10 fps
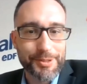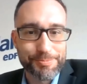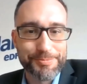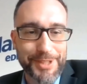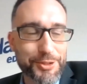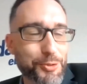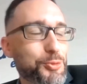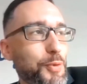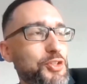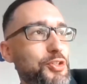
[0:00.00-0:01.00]
Yeah, that's a
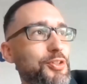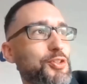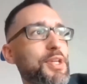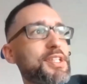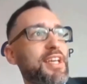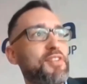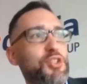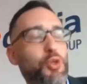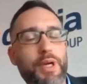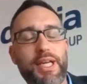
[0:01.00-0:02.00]
good question. So EDF
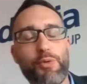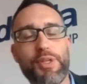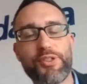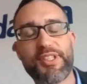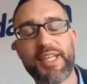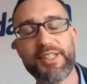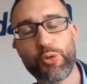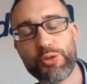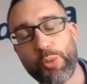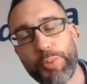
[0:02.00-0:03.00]
historically was a
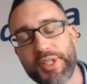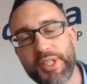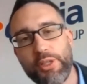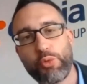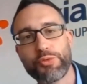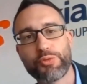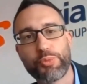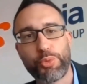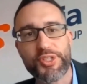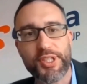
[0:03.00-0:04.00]
state-owned company,
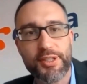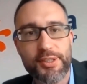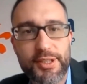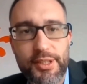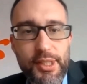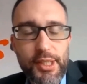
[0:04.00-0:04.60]
100%